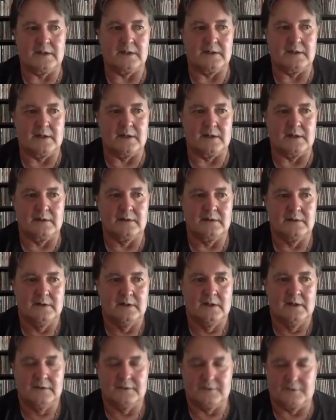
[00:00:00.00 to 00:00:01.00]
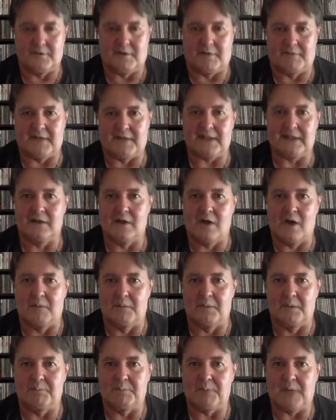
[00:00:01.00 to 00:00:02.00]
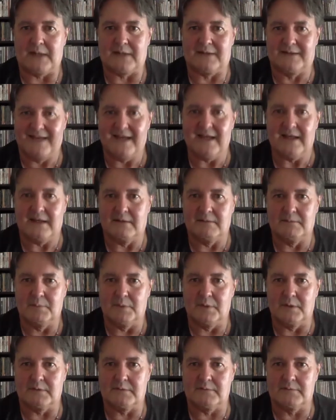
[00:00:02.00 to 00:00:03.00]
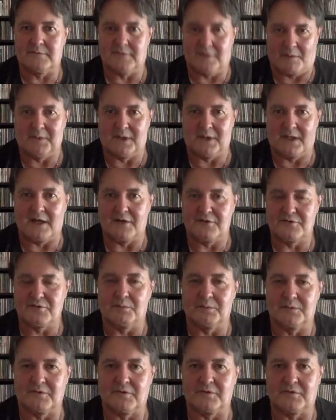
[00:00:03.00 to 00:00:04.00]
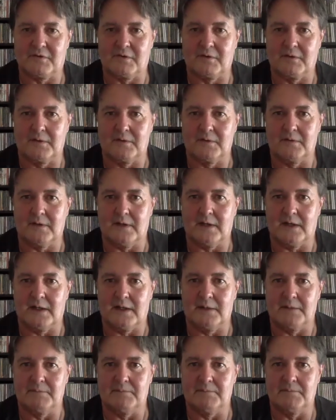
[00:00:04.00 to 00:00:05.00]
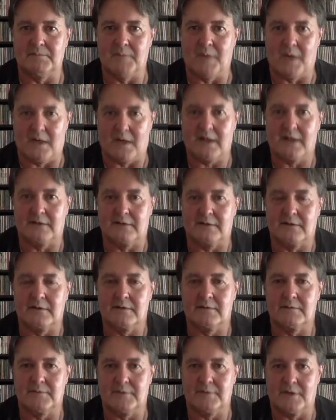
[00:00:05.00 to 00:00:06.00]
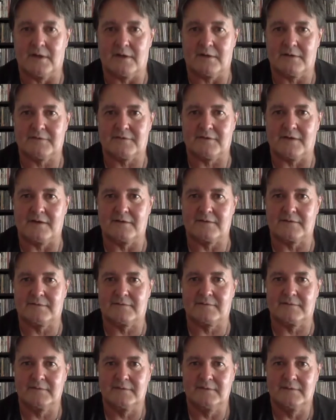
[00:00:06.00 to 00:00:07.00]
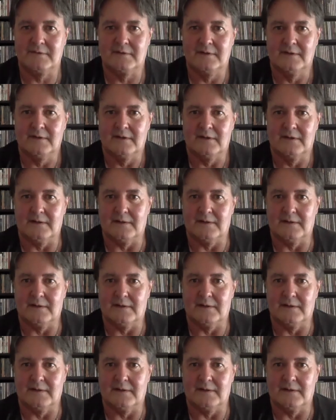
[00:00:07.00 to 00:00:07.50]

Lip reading: not only did you have that alignment back then, but Send Me an Angel was also a minor hit in the United States,